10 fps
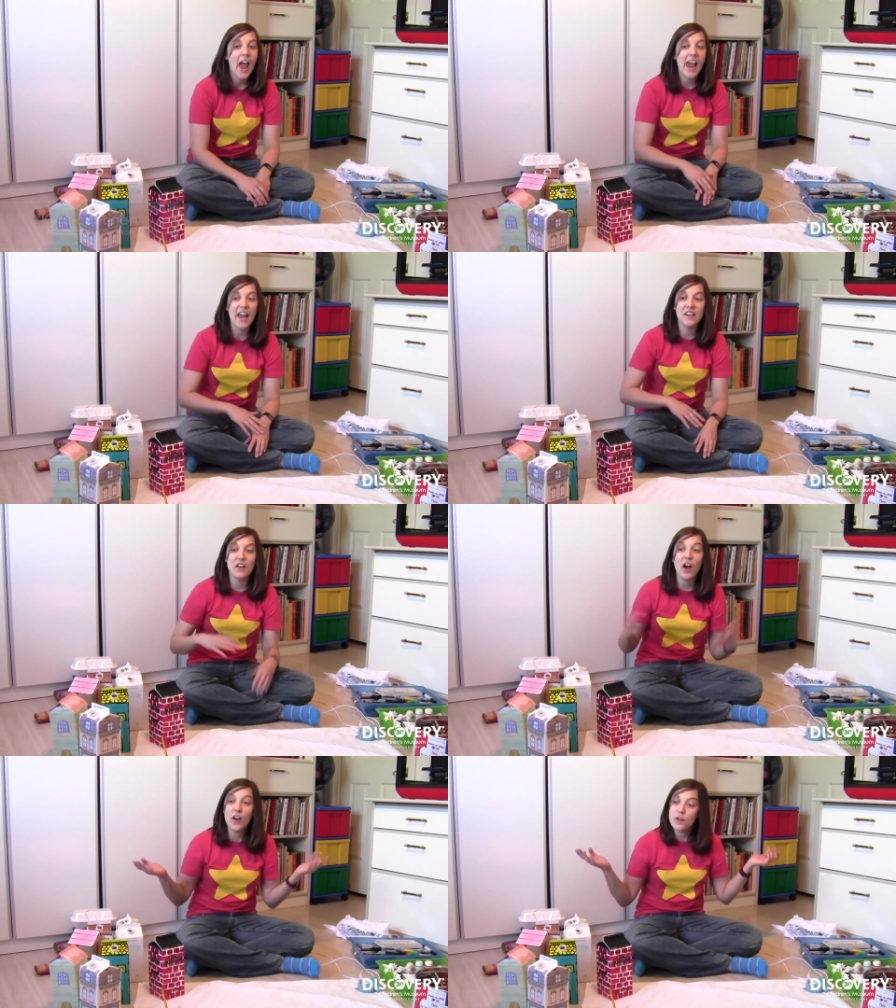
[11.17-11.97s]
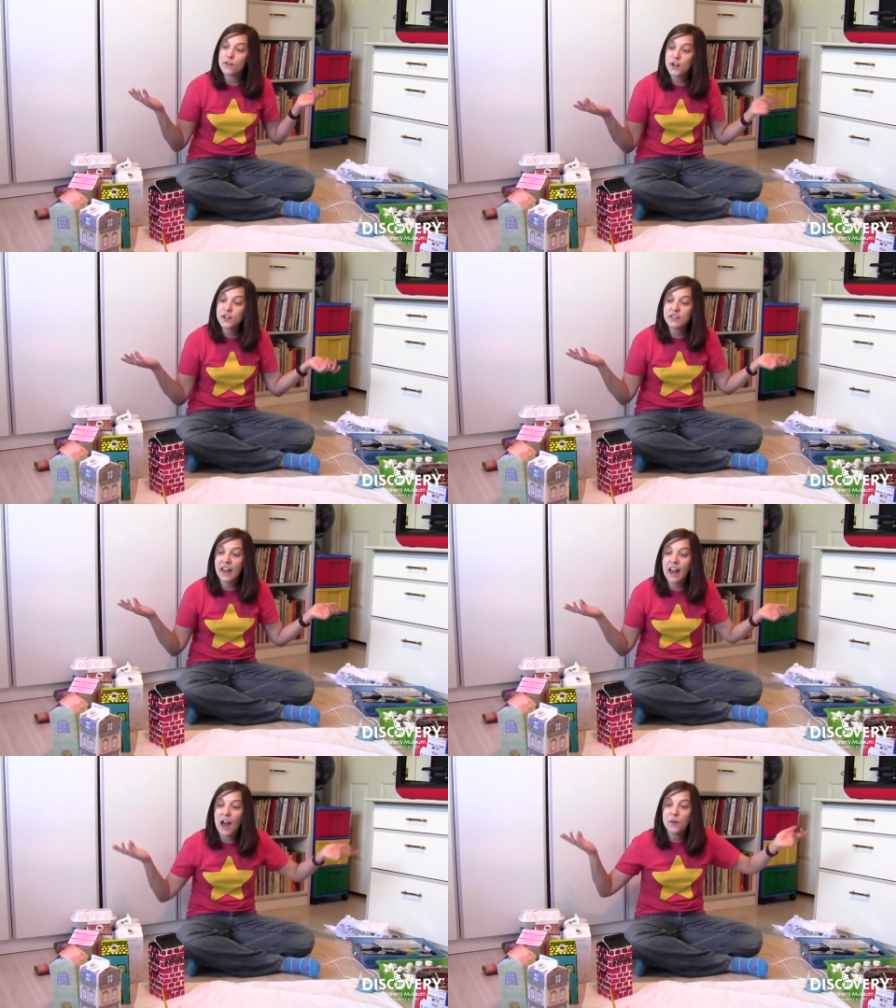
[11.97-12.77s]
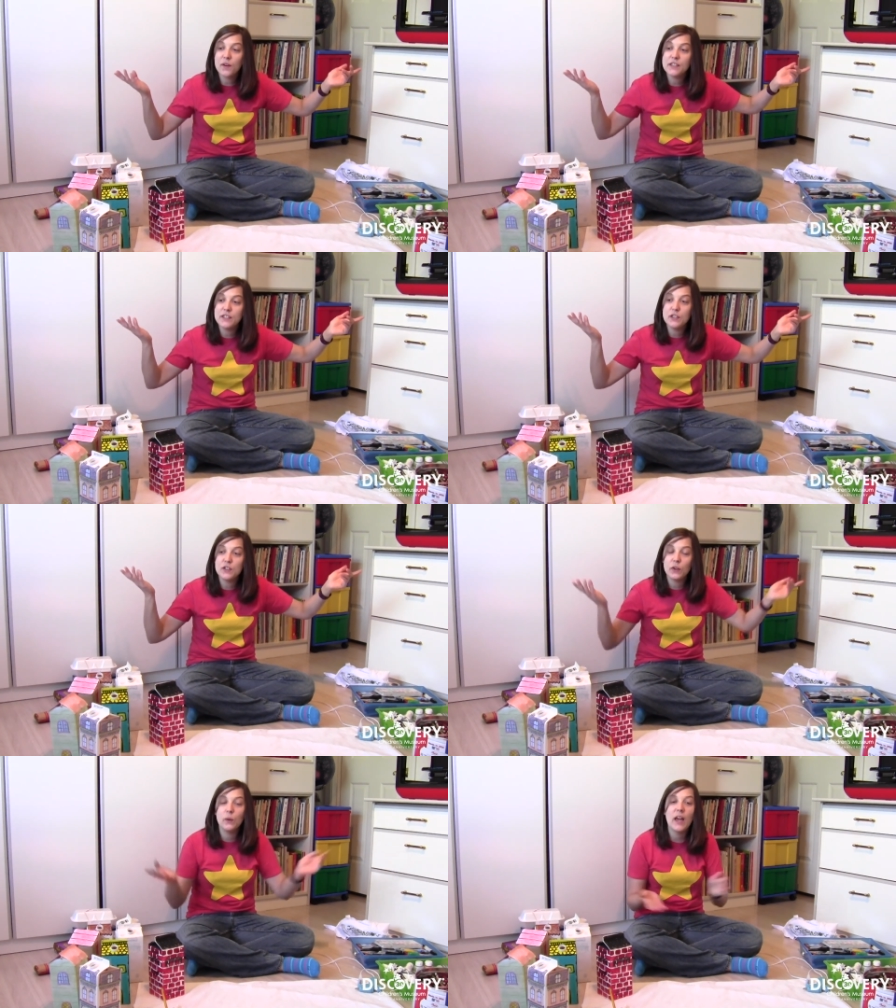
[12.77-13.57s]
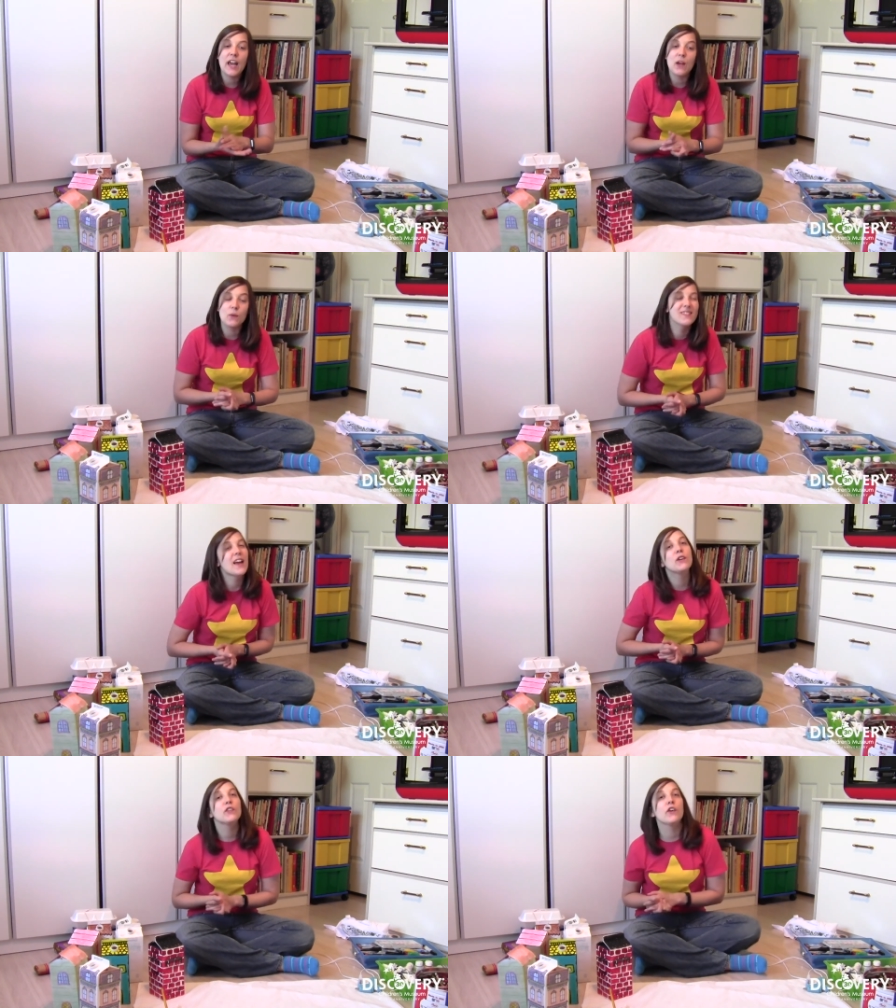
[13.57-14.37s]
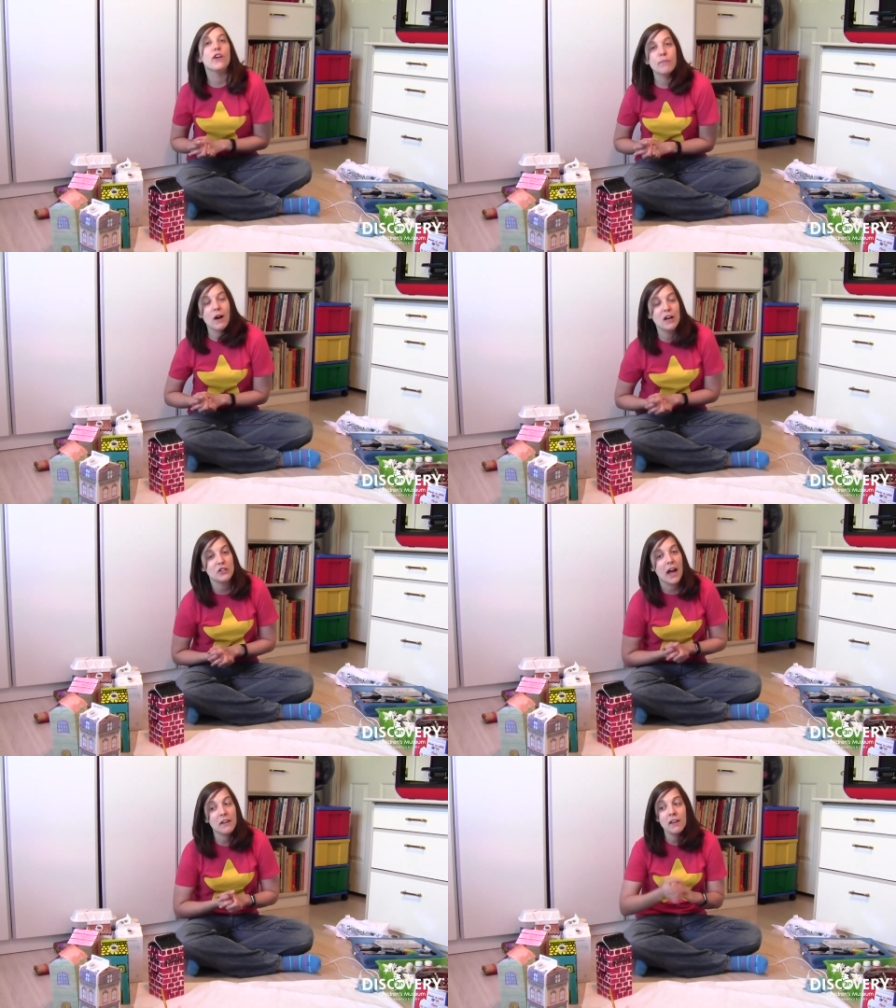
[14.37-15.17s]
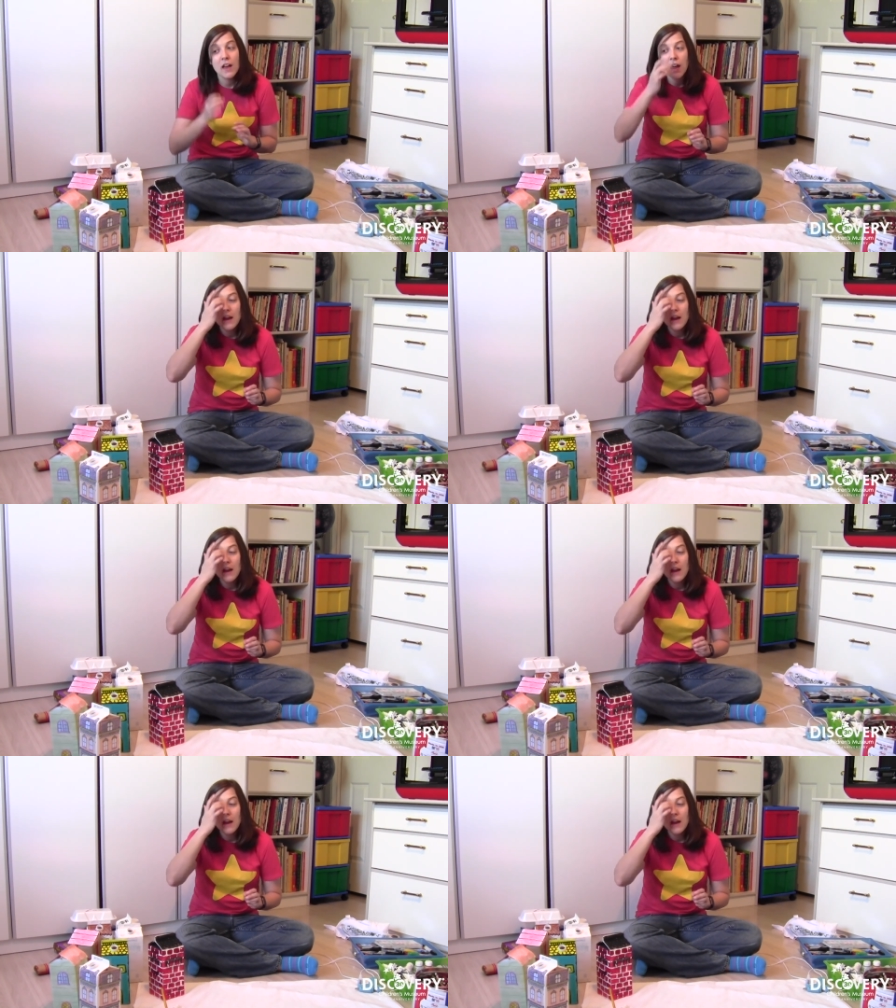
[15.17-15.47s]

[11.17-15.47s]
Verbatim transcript: And in honor of Earth Day, I wanted to do a recycled art project.